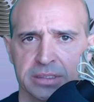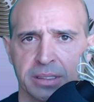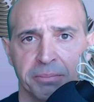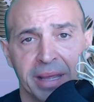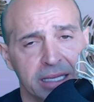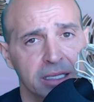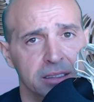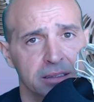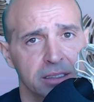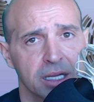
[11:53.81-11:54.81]
making
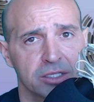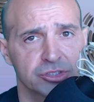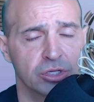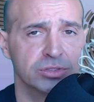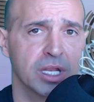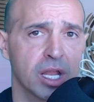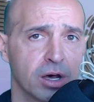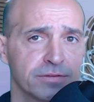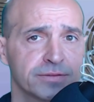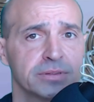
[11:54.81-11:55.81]
a total
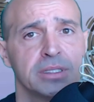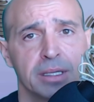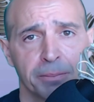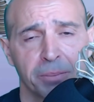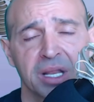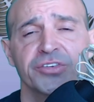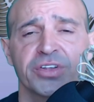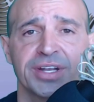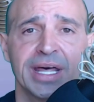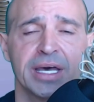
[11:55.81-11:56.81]
of
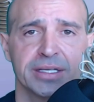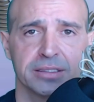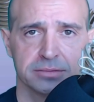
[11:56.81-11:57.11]
+9.